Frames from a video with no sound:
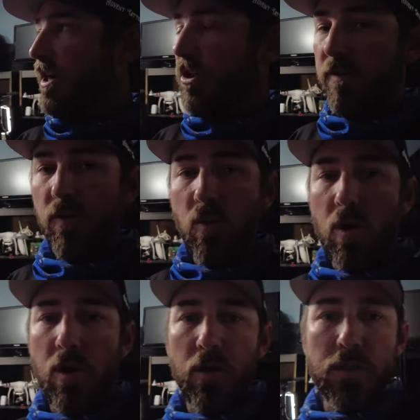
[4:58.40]
color of the
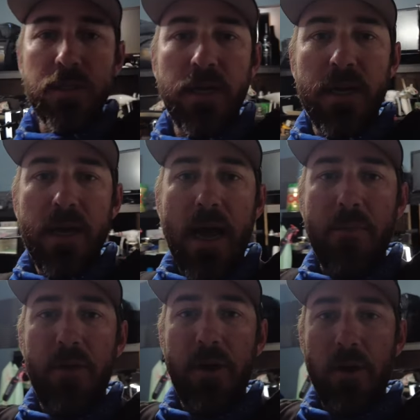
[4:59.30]
walls.
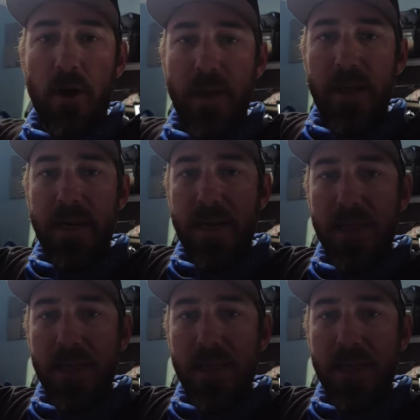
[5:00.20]
I put all LED